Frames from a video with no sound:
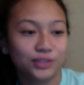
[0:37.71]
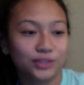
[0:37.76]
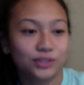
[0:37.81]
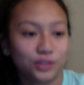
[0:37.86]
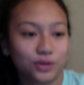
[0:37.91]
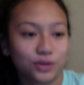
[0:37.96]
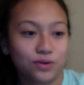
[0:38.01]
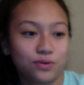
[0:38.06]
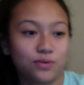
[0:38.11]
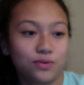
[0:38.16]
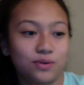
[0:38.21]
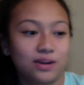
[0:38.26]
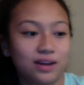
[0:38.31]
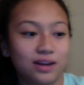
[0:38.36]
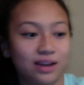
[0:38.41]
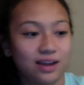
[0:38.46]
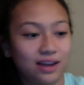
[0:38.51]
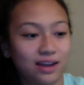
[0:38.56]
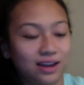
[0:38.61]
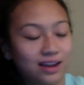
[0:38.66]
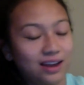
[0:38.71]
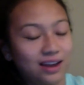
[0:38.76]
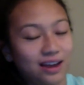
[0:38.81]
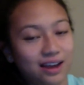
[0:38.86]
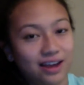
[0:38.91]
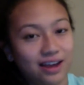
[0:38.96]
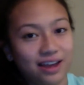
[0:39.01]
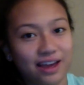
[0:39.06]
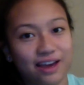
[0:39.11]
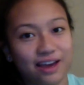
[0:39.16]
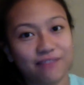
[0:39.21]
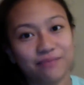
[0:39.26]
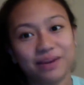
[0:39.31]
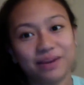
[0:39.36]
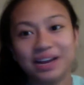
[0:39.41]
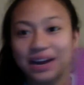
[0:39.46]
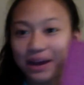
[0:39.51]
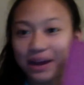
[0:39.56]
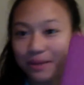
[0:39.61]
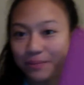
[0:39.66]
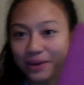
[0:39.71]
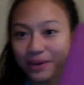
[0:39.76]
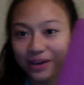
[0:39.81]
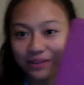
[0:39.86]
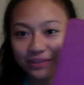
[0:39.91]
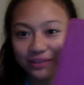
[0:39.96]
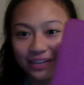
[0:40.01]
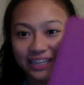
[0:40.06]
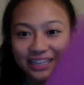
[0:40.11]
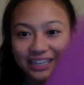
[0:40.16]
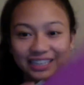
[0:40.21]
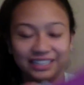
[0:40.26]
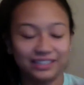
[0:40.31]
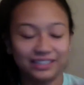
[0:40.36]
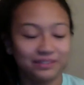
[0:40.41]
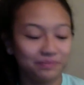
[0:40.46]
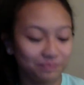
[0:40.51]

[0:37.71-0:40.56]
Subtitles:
So I have my iPad right here.